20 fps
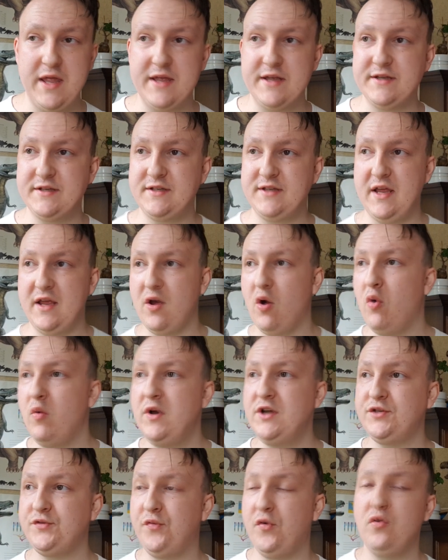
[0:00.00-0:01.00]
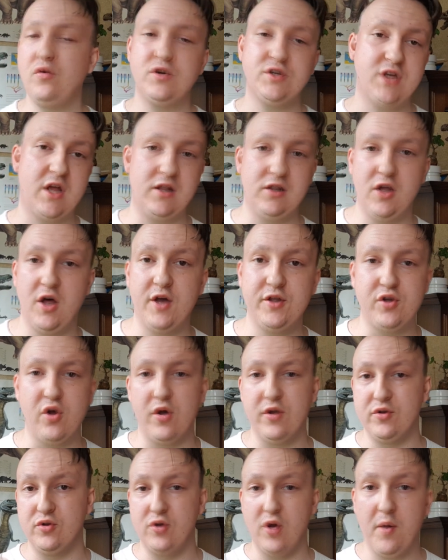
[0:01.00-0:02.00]
is they always focus a lot
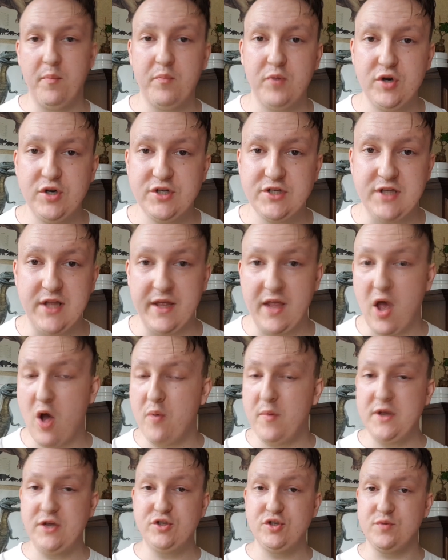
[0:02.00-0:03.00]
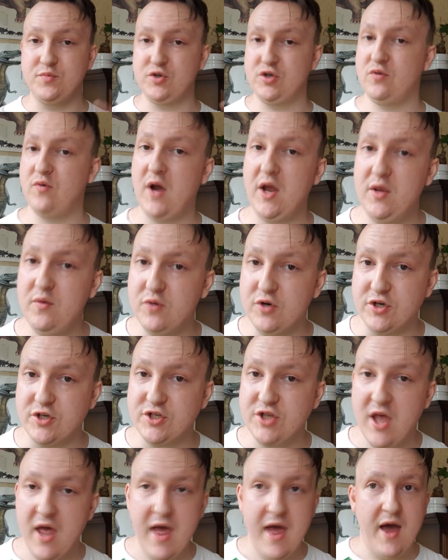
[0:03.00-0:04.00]
on numbers like how many
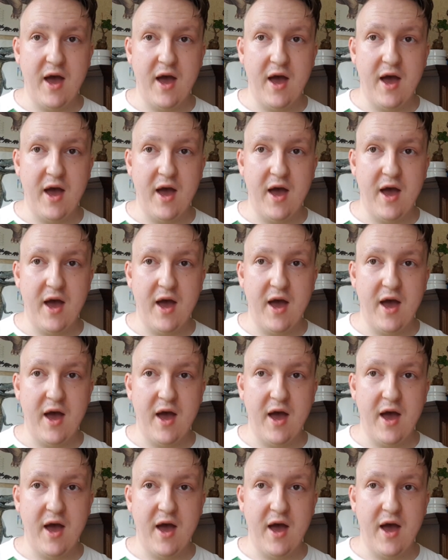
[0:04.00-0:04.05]
subscribers,